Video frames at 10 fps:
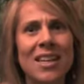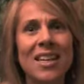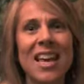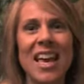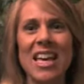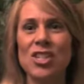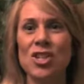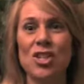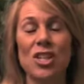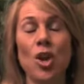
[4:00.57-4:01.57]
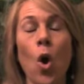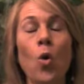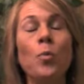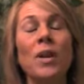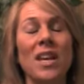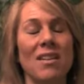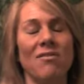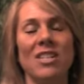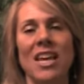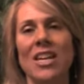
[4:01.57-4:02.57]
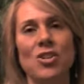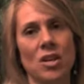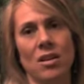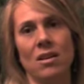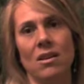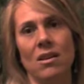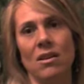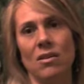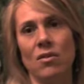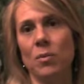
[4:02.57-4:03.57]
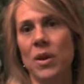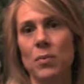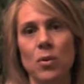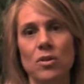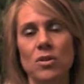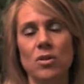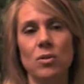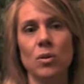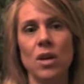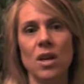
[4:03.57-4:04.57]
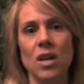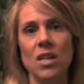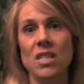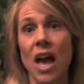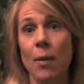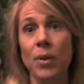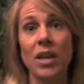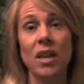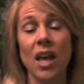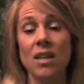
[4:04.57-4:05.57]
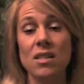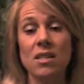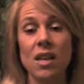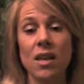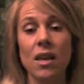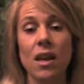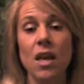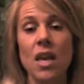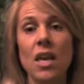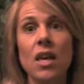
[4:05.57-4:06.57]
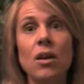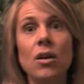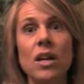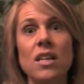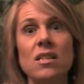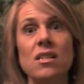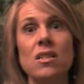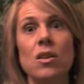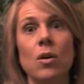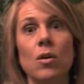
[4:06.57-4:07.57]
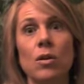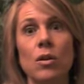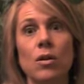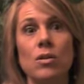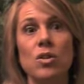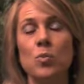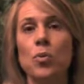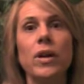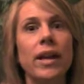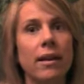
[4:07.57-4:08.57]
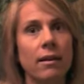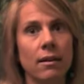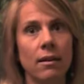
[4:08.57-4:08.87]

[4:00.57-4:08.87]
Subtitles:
it? It's just an open invitation for people to tap in. And it's like, here is the spring,